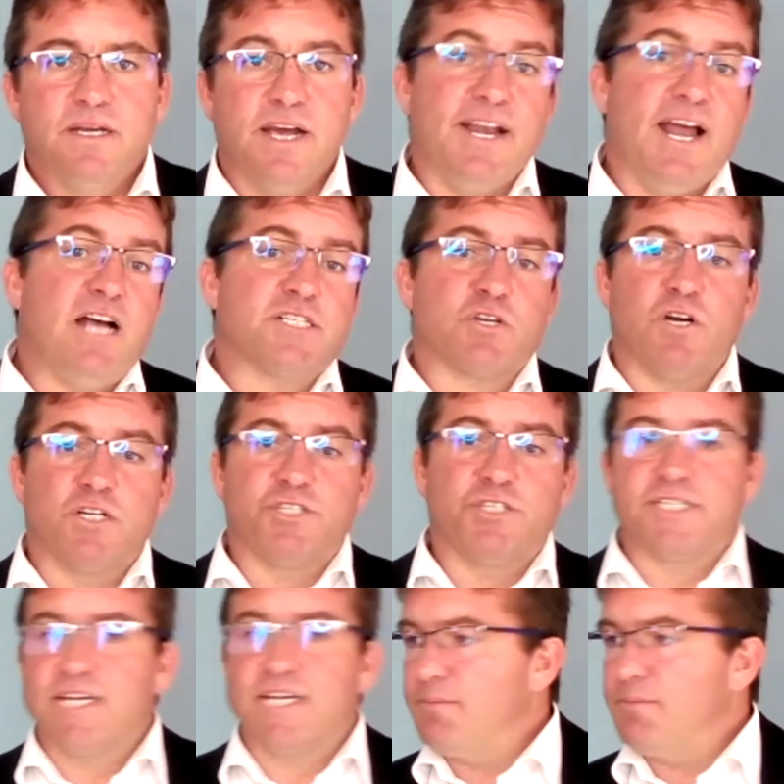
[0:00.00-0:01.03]
And now, Scott,
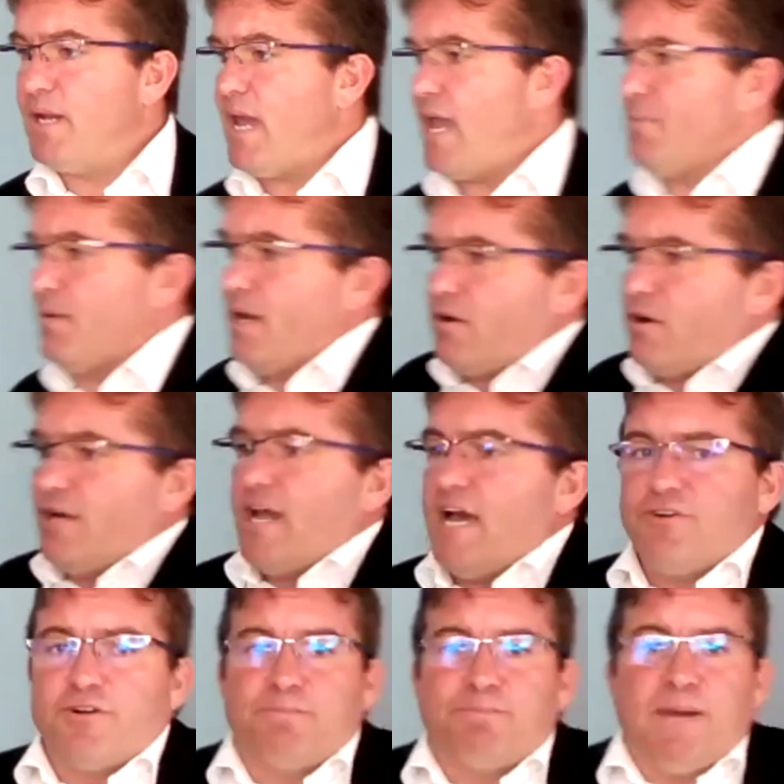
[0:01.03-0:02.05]
you're telling me, hey, but I got
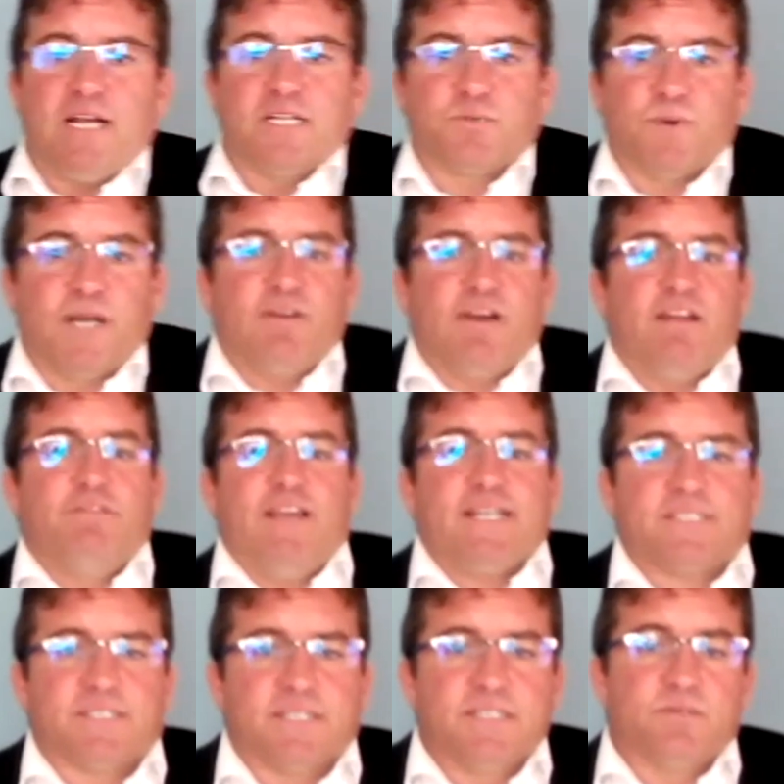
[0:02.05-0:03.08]
£100. Where do I
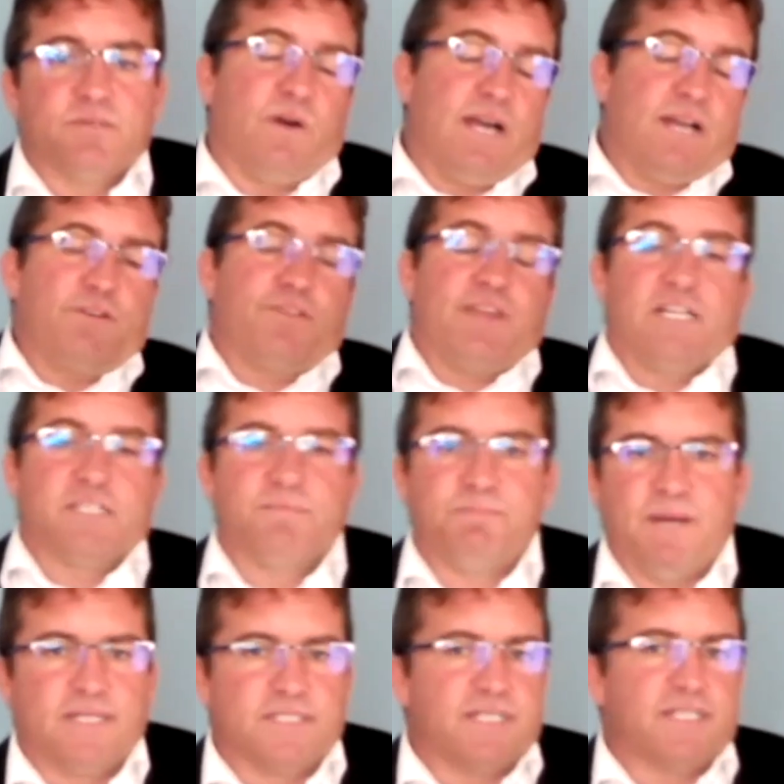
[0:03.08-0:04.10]
invest it? Or
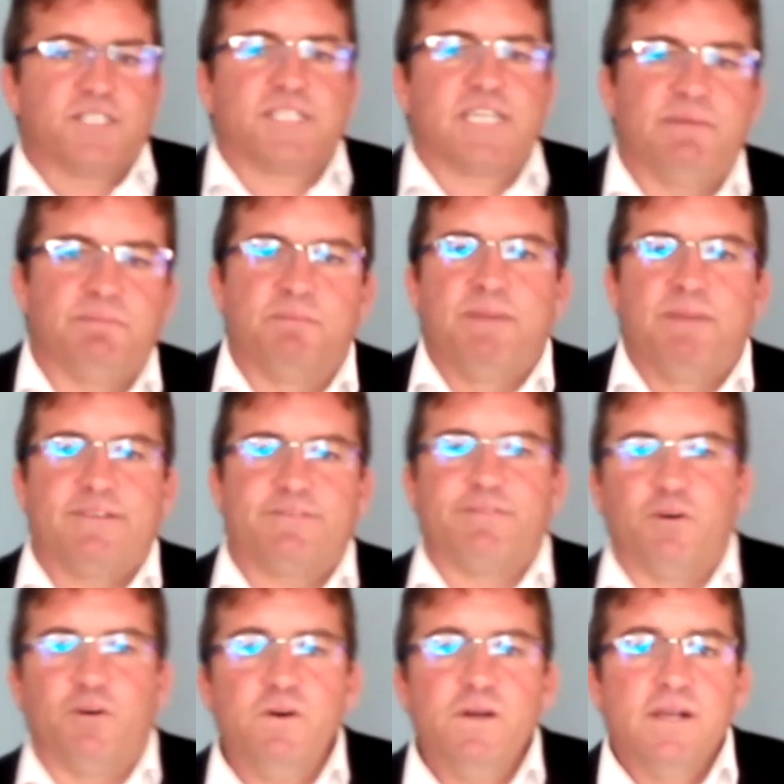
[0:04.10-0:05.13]
£100,000. Let's just keep the
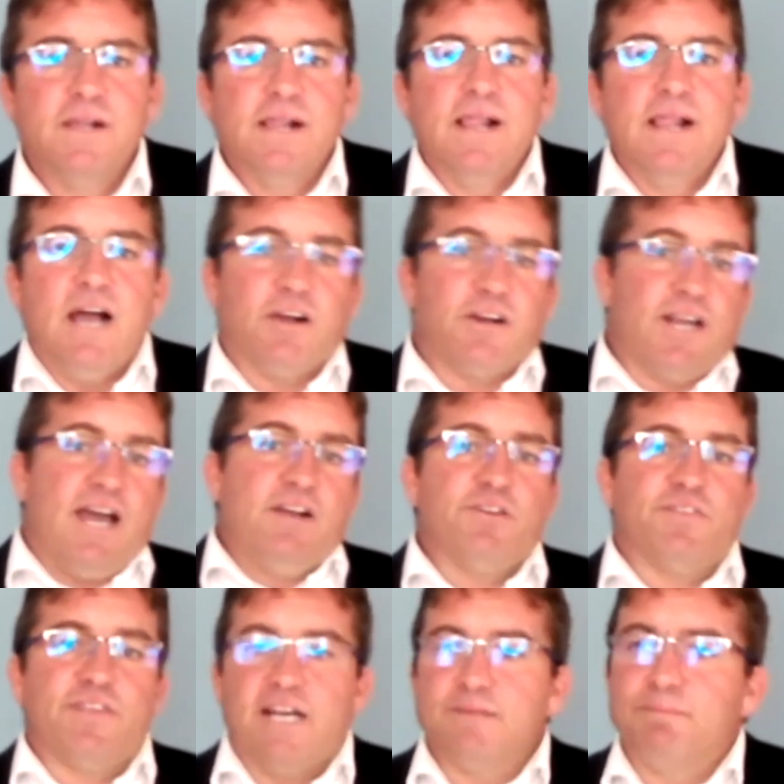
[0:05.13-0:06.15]
metaphor. I got
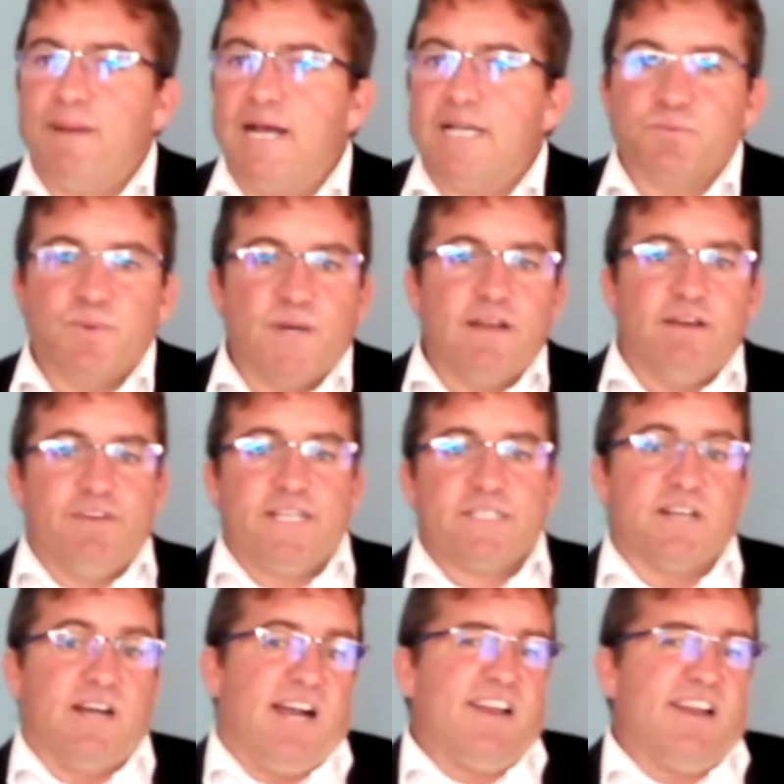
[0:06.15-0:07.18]
£100,000. Where do I
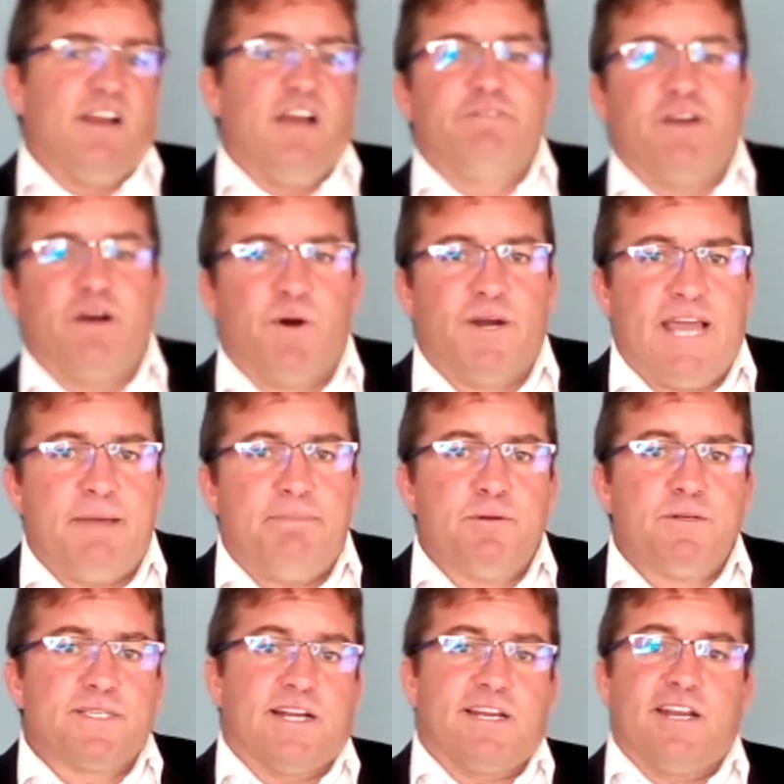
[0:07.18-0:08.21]
invest it? I don't know if I want
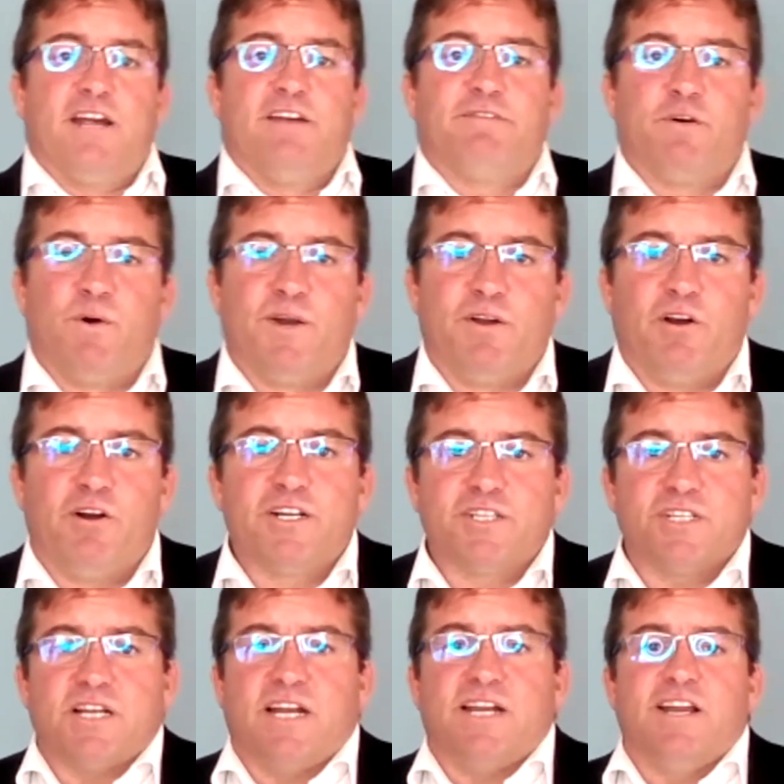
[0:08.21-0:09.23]
apples. I don't know if I want
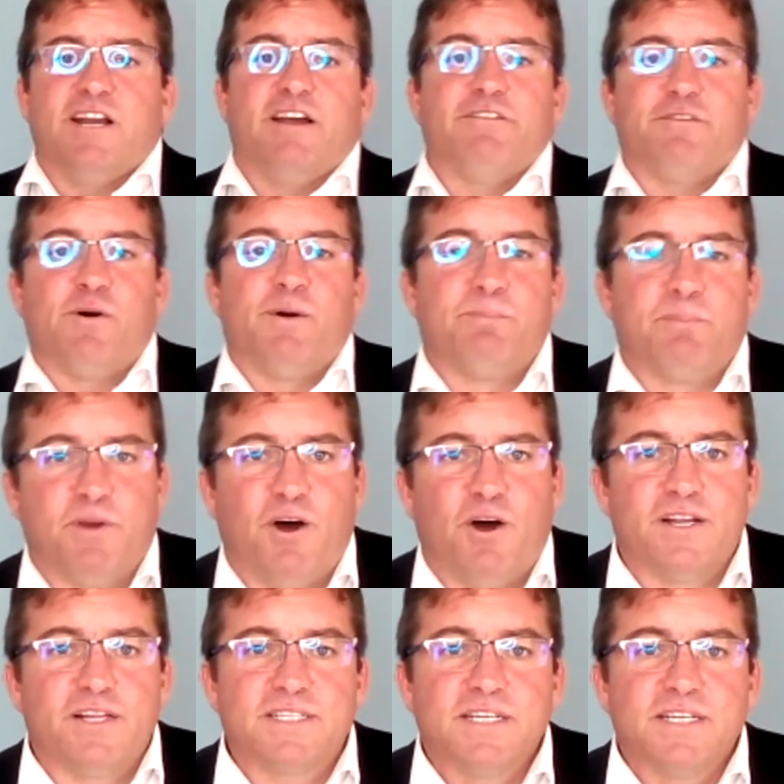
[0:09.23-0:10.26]
oranges. I don't know if I want
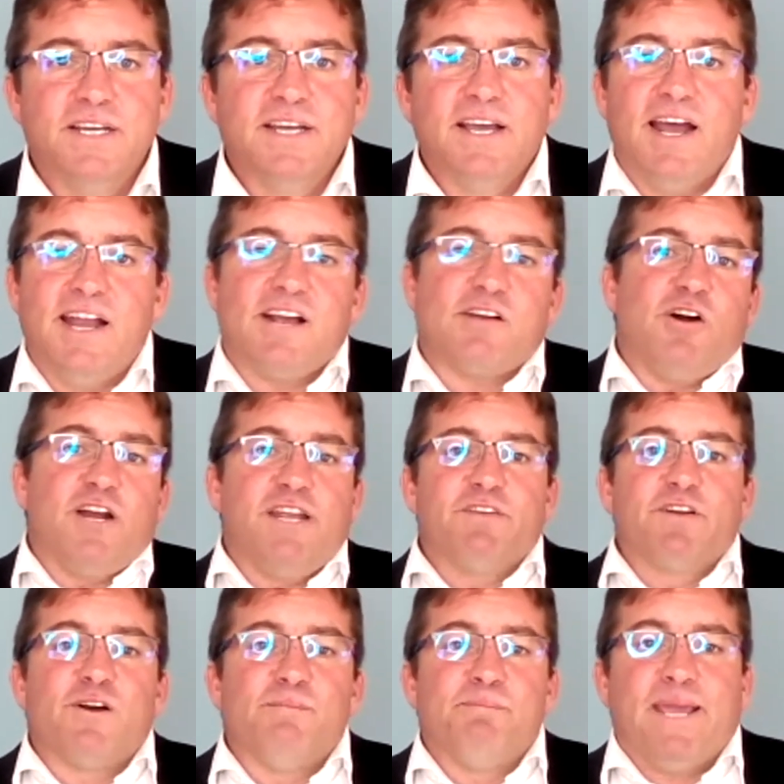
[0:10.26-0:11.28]
bananas. And I can't
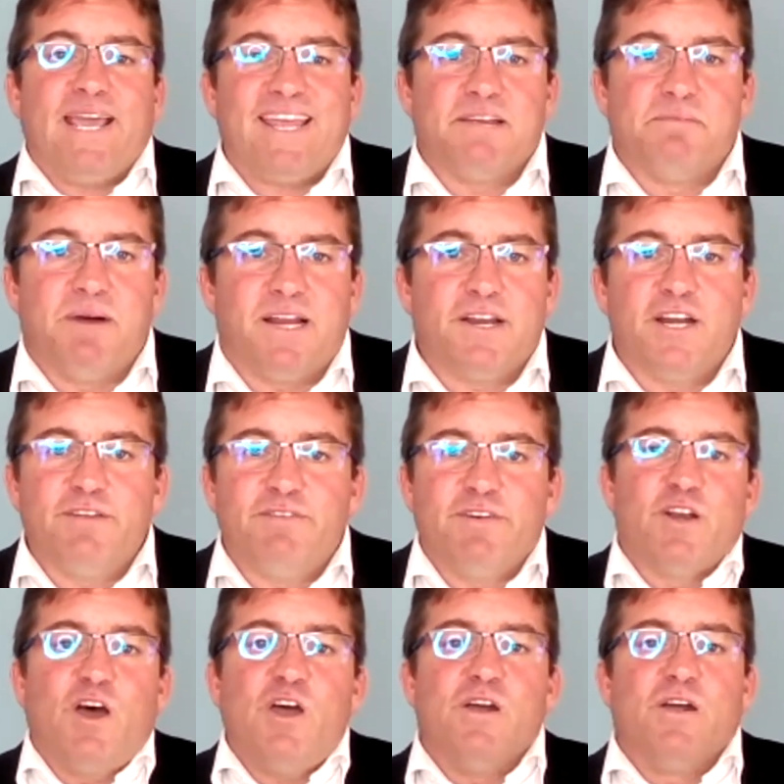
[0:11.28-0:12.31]
even compare them. I don't
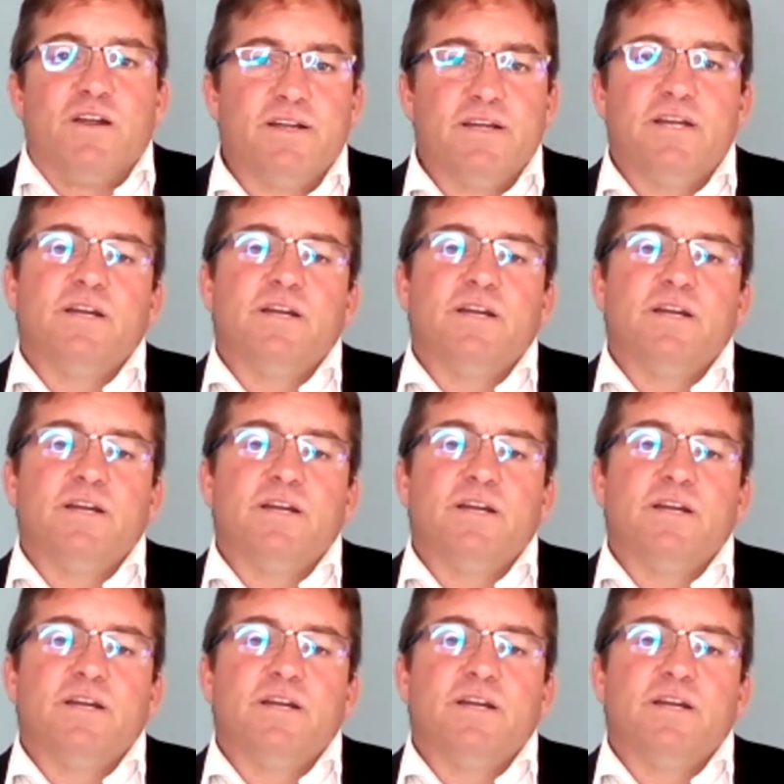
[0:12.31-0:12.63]
even know.